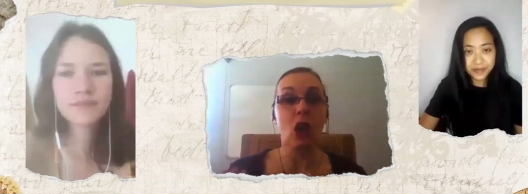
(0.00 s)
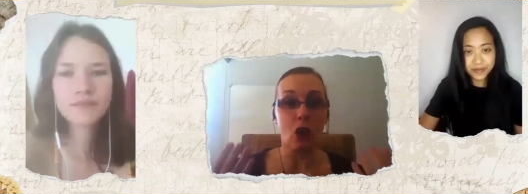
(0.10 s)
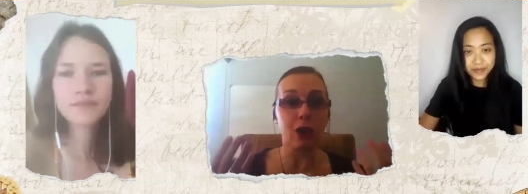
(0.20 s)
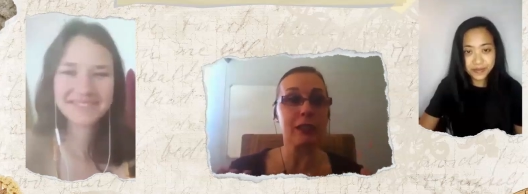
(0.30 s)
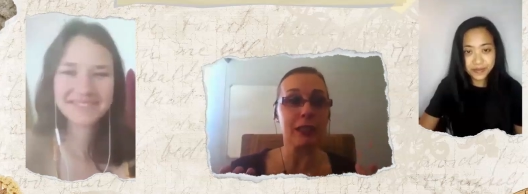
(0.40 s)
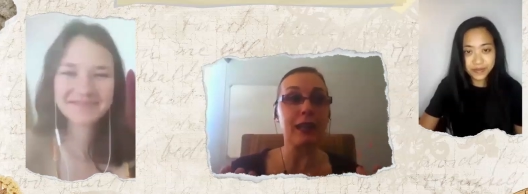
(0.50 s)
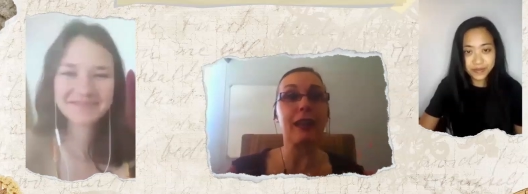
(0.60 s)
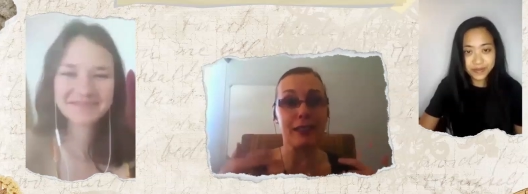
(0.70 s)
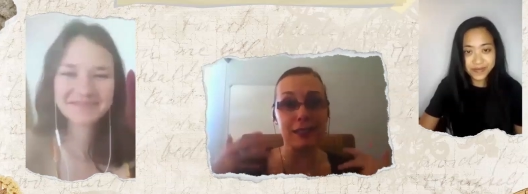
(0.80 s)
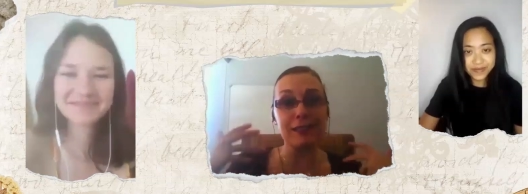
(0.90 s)
Speaker 1: Or is
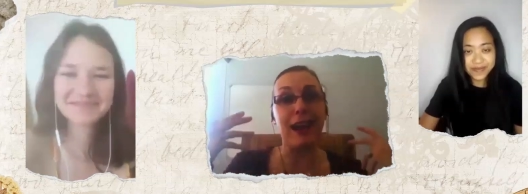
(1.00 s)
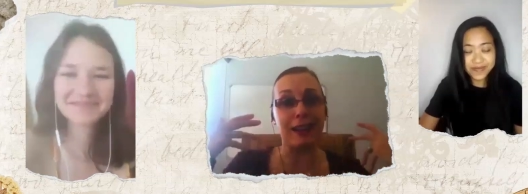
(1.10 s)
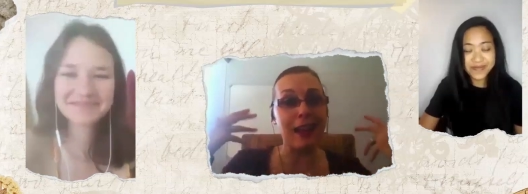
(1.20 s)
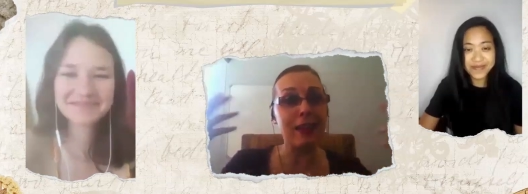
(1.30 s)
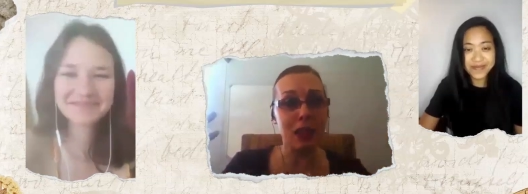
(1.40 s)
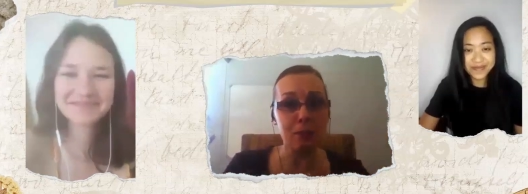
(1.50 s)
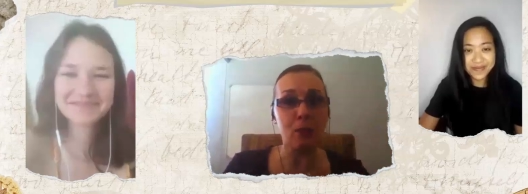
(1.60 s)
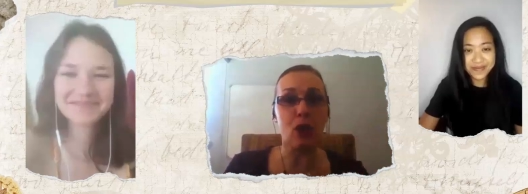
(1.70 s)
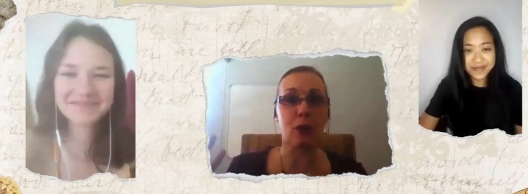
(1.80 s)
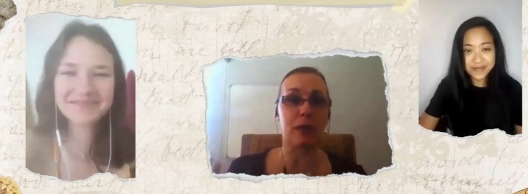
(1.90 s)
that just an added
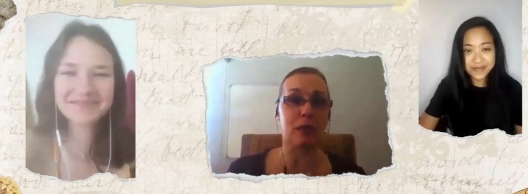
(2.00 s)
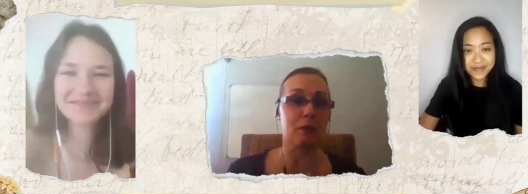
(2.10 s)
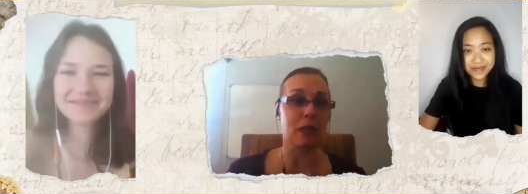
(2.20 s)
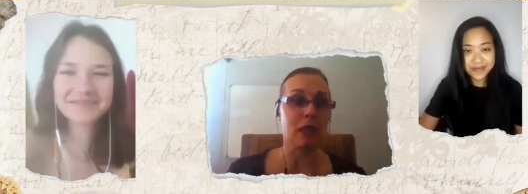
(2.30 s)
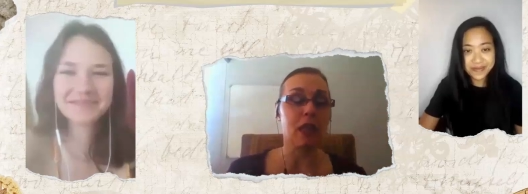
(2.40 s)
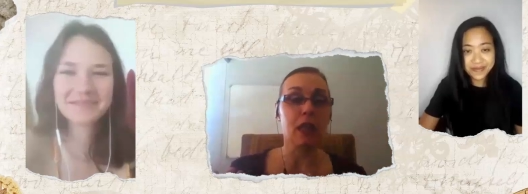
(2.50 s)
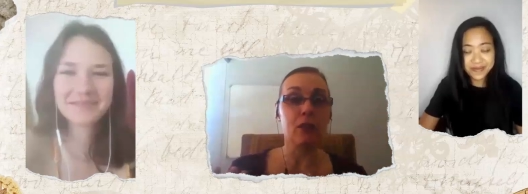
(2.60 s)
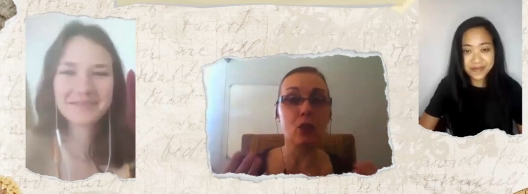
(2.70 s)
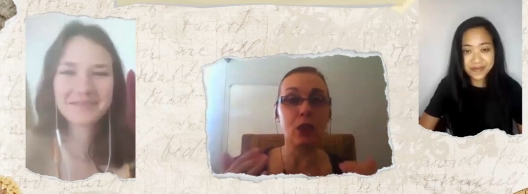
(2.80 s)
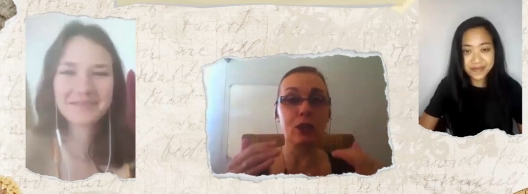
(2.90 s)
problem? If
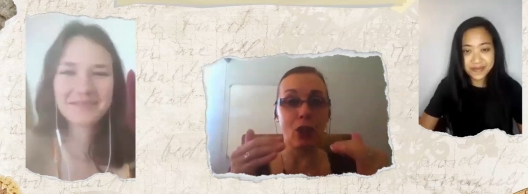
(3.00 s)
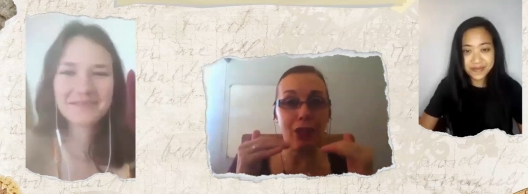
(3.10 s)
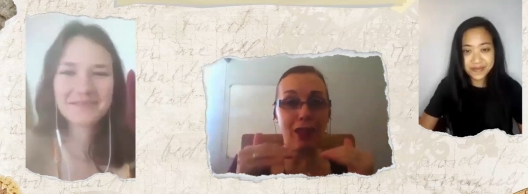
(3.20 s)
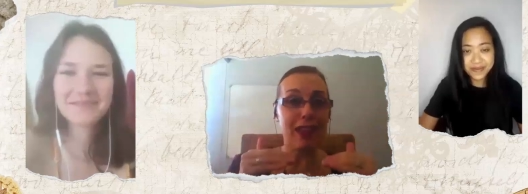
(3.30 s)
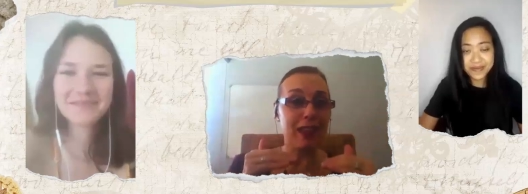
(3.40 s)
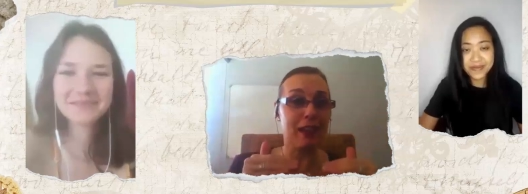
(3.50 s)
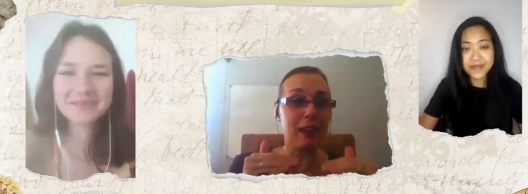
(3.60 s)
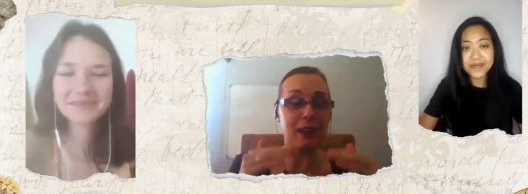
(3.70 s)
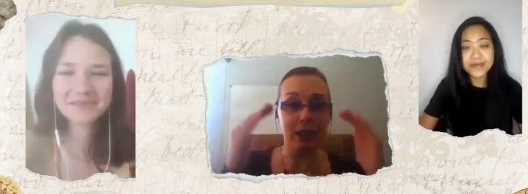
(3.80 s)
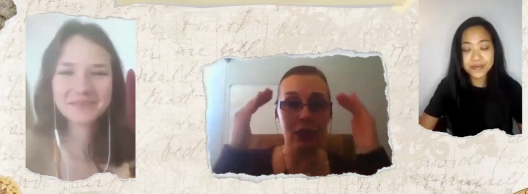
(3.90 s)
you are not
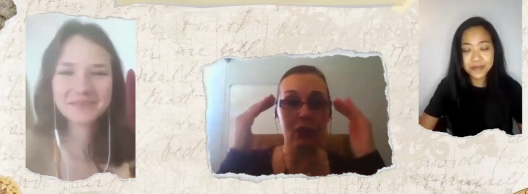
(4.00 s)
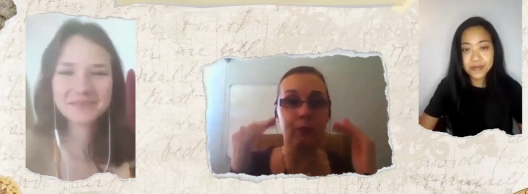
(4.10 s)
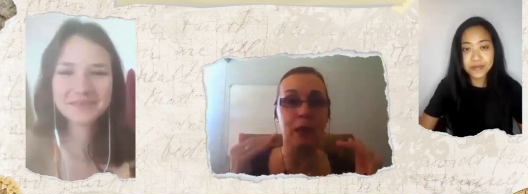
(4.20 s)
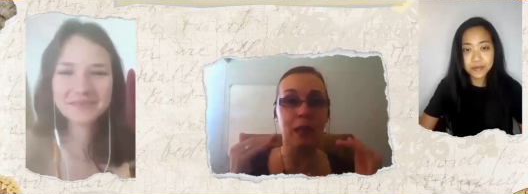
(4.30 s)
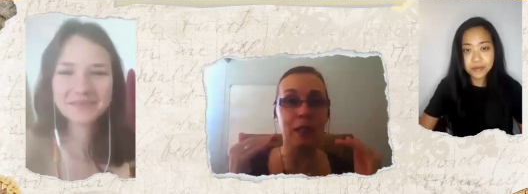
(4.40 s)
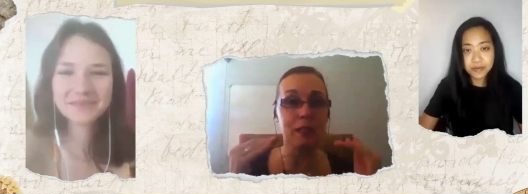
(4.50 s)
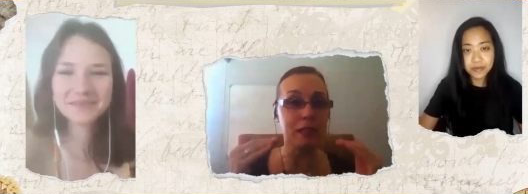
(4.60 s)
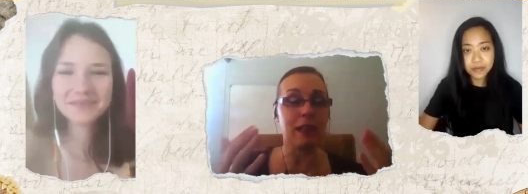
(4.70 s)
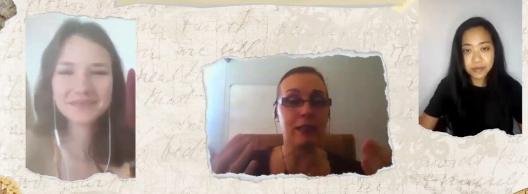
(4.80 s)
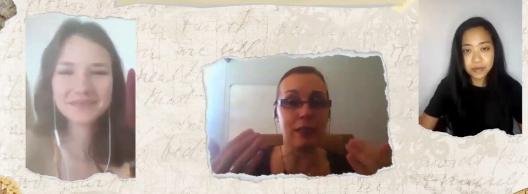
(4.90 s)
there in your mind
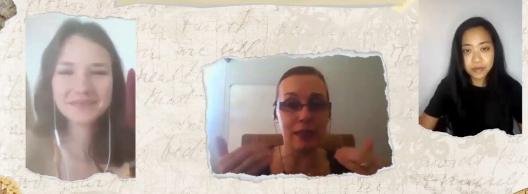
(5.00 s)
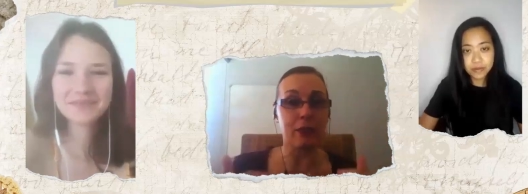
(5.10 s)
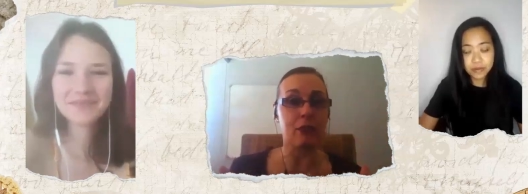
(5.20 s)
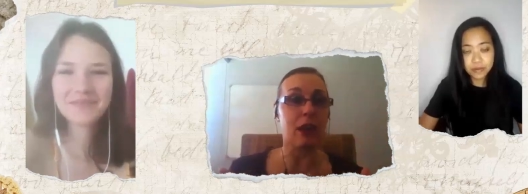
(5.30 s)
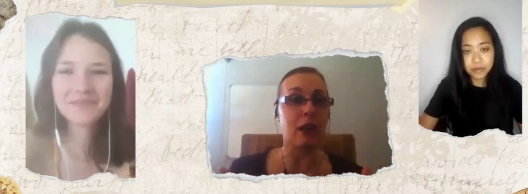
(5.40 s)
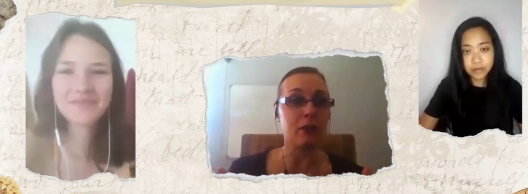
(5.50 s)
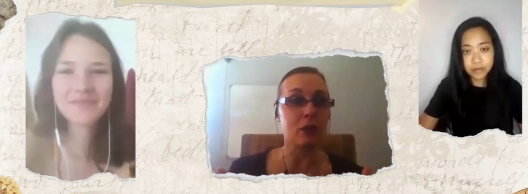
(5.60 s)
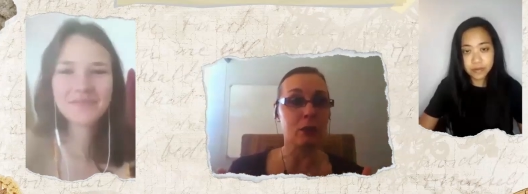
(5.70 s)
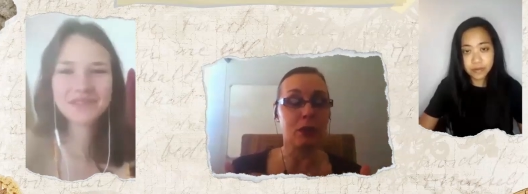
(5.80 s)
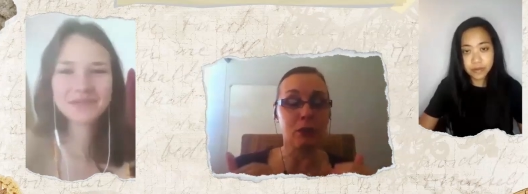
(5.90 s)
and it
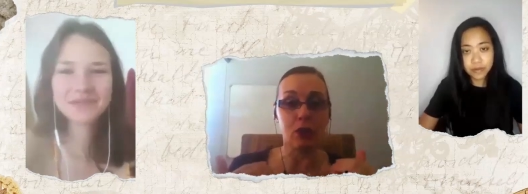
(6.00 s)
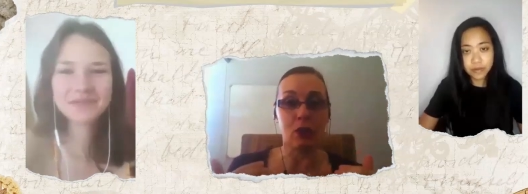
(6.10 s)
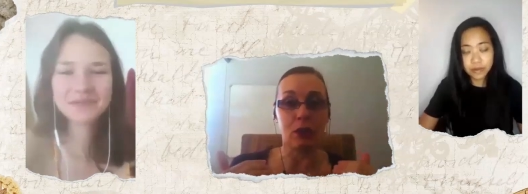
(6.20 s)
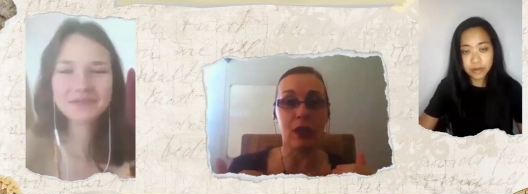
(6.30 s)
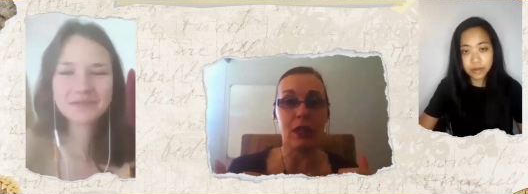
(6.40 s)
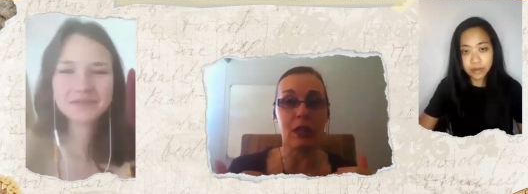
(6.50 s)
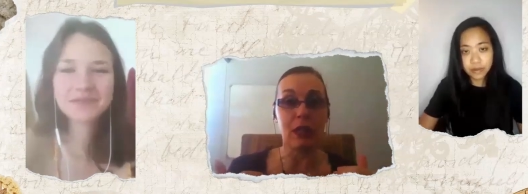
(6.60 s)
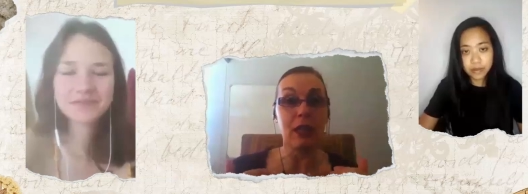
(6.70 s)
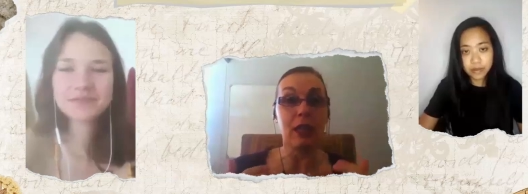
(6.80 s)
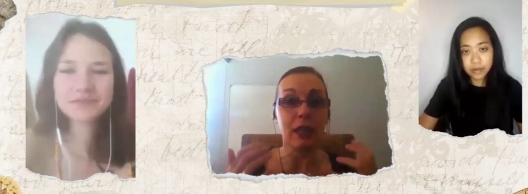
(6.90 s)
arrives before you're
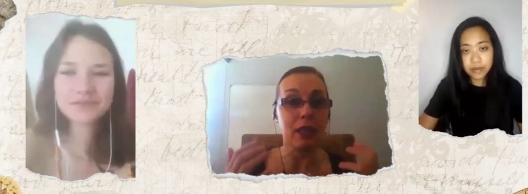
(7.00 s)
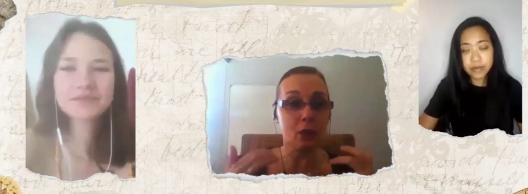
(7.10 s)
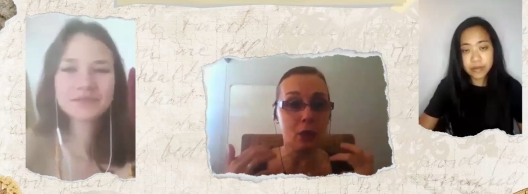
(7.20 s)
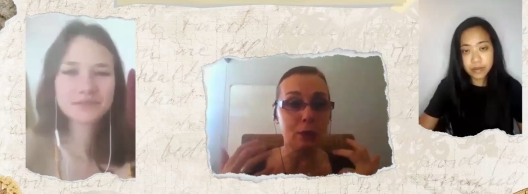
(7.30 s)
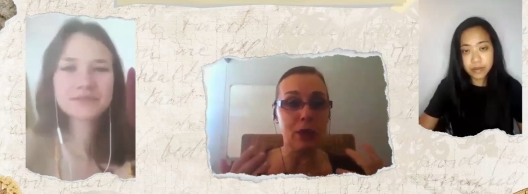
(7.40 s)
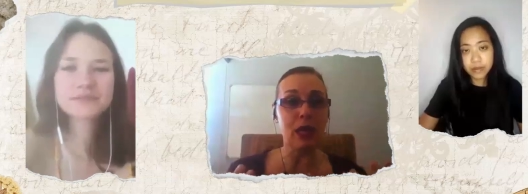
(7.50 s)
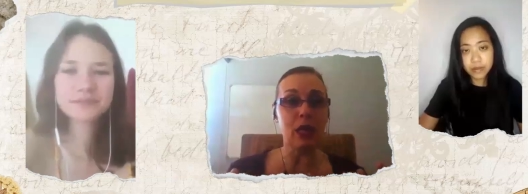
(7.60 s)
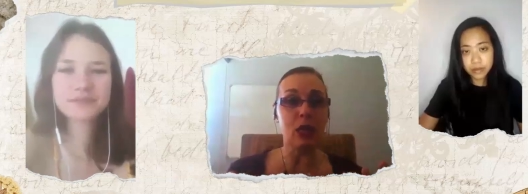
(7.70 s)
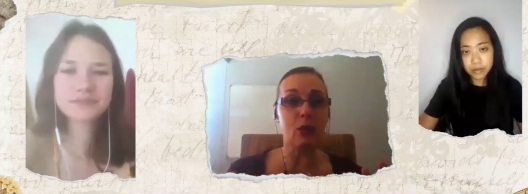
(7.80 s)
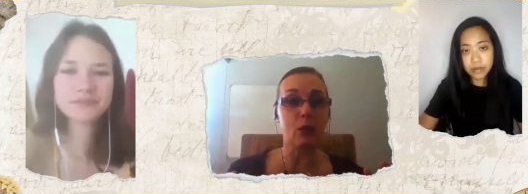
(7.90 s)
ready, it will
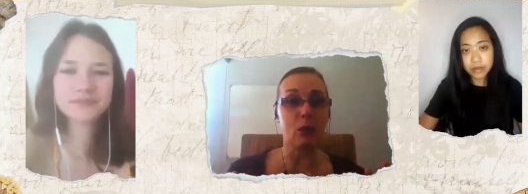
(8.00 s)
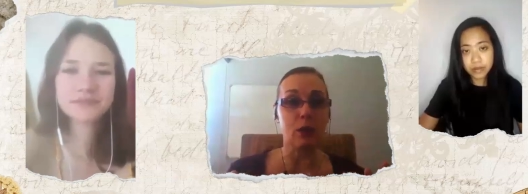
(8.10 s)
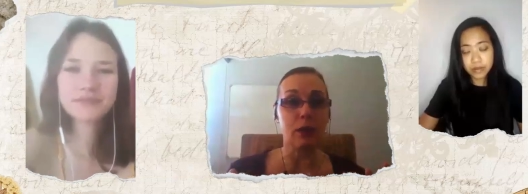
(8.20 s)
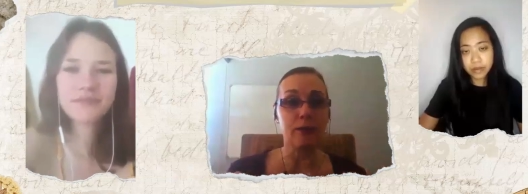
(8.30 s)
break you.